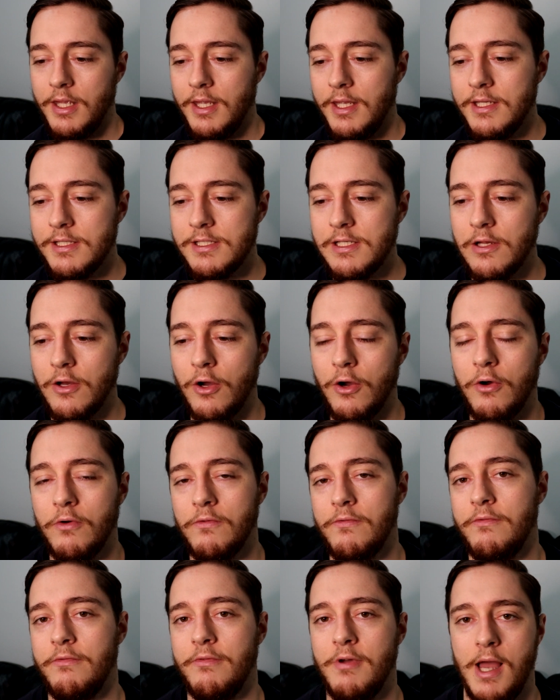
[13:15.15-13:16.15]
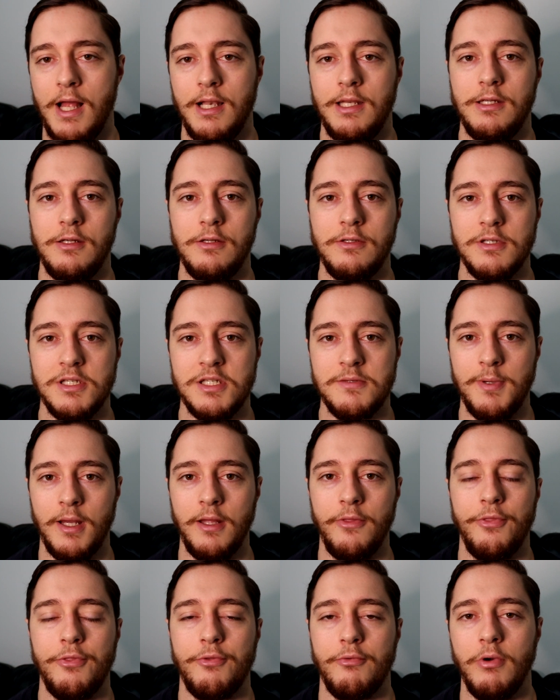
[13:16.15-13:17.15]
Is it of value to
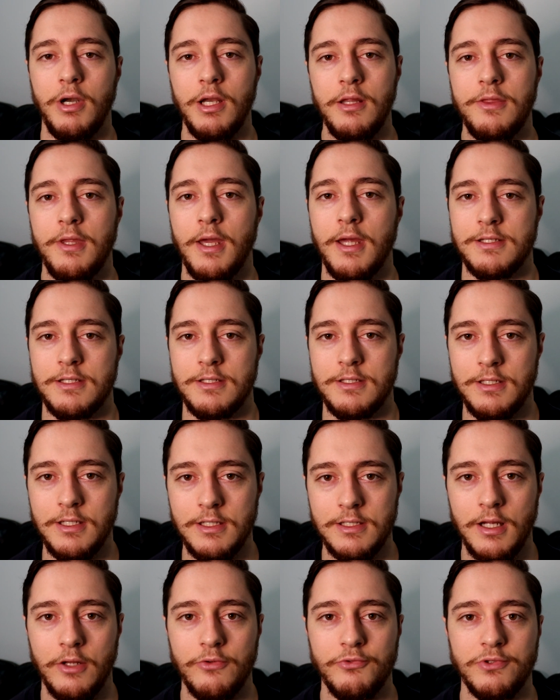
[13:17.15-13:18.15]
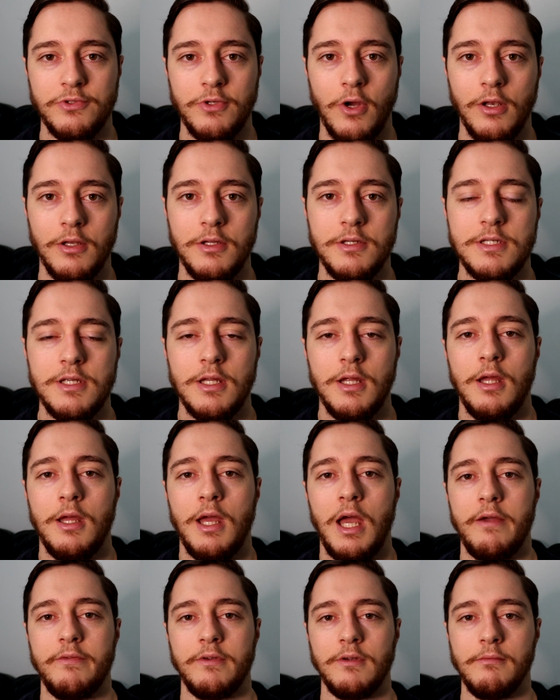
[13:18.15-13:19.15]
spend $3,600
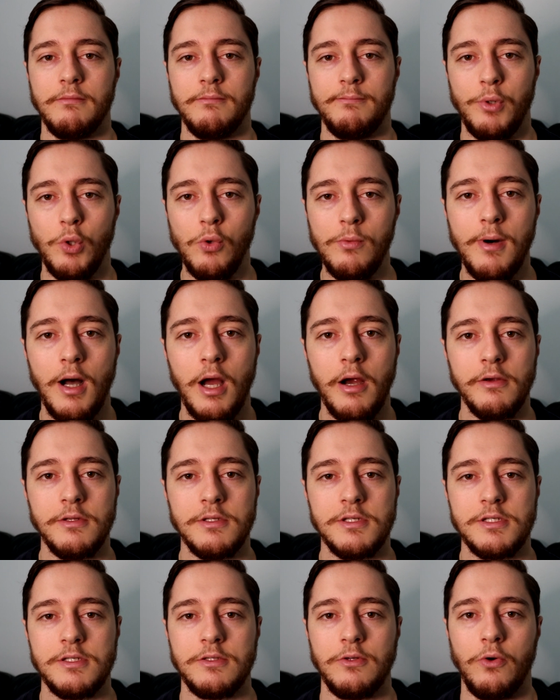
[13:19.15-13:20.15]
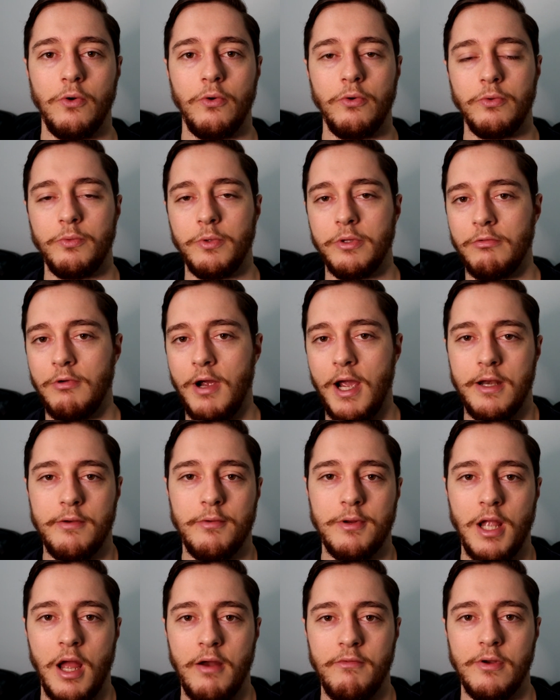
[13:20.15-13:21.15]
having a bull bar installed with rated
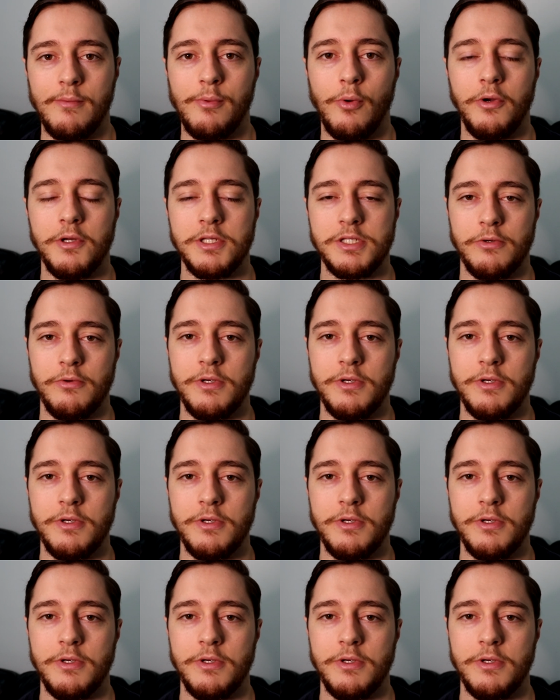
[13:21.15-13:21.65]
recovery points,